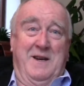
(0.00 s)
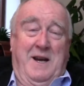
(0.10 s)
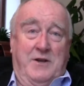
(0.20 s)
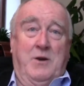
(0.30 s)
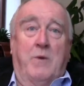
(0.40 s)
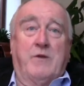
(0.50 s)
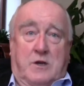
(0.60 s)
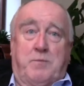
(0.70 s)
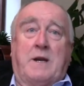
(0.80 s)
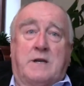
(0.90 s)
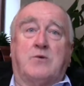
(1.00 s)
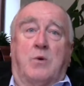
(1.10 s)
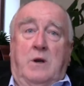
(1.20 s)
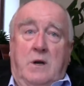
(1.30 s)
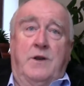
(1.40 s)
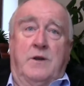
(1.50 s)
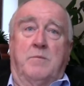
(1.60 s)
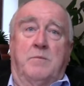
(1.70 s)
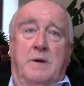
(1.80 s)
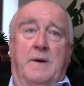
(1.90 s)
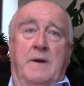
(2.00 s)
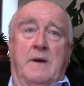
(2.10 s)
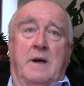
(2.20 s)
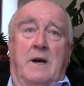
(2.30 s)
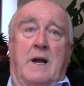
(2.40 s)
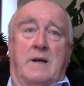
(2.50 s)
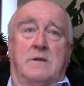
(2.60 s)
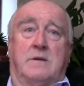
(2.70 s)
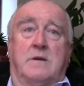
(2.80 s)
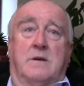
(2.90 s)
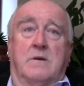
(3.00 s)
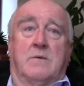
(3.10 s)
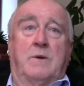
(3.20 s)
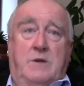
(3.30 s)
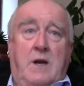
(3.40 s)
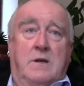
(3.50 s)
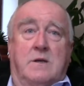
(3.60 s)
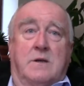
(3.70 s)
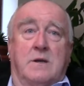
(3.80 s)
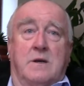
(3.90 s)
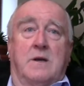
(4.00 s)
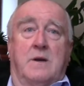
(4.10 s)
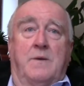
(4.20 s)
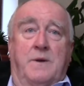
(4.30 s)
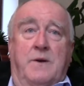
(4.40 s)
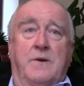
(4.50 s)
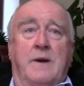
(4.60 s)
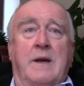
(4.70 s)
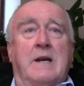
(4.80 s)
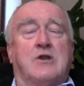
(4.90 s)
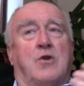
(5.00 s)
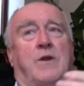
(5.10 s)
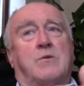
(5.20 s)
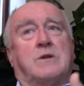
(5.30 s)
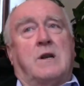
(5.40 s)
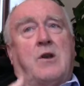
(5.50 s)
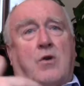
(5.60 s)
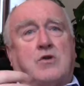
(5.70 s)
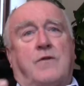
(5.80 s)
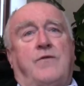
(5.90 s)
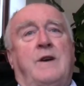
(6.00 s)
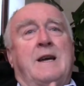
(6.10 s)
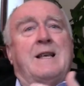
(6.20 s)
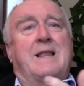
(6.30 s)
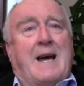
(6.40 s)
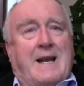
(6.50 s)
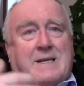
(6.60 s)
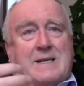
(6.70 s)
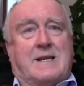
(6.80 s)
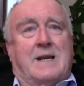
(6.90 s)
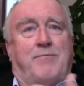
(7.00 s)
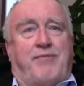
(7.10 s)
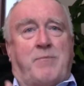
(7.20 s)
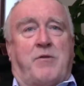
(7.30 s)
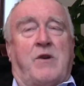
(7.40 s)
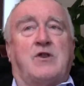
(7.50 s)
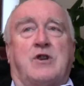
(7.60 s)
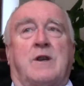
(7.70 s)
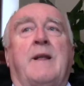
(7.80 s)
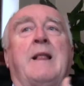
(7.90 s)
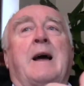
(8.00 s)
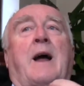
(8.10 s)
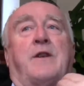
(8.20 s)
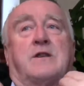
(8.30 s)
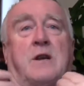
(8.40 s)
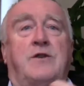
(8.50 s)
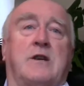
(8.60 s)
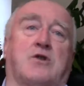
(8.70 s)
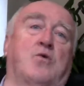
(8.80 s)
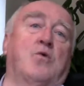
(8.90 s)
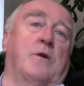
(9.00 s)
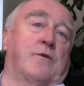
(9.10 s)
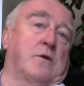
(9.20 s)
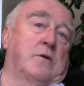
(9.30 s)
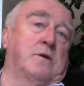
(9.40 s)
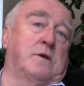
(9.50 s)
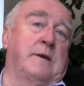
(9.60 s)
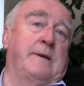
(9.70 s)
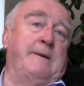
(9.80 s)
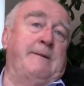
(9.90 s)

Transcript: And we were expected to learn them, and we did, you know. So there was a lot of that preparation at the Sunday school, of course.